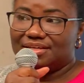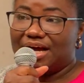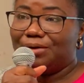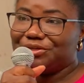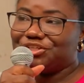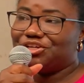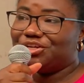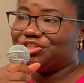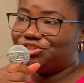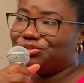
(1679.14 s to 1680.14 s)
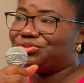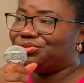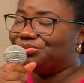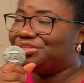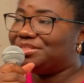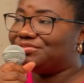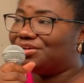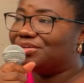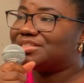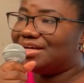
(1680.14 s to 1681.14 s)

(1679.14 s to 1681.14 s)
How are you going to choose to receive God's